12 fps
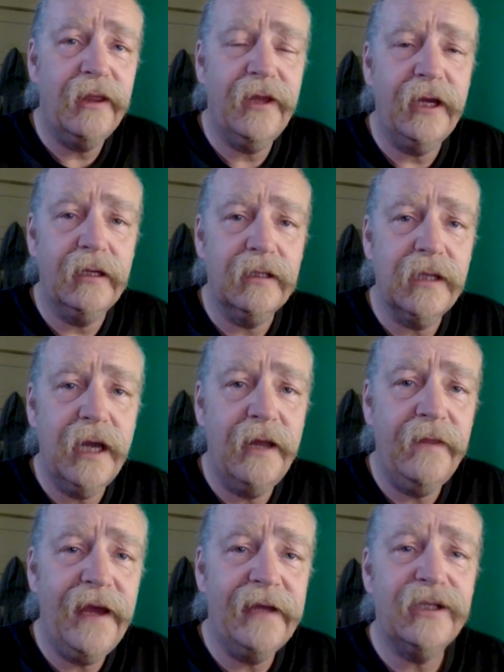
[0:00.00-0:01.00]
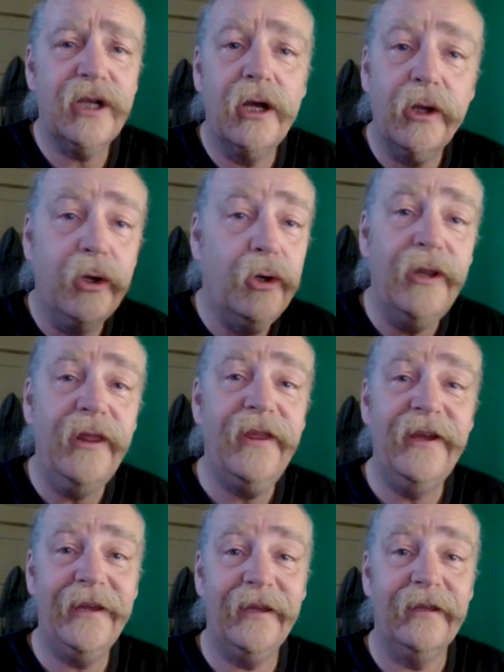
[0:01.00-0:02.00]
things, and that's a good
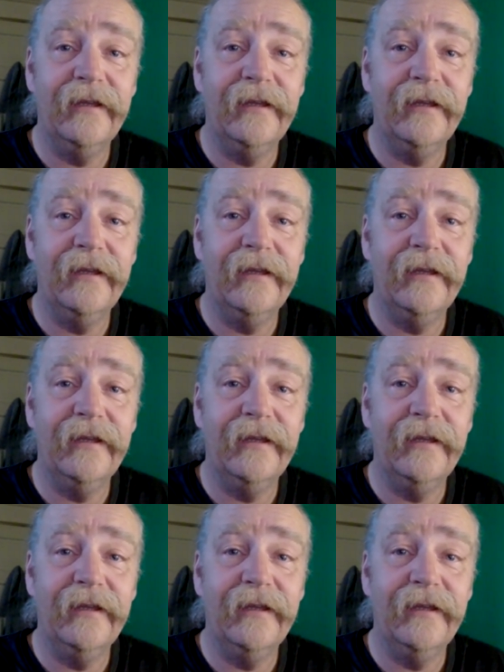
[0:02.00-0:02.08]
thing.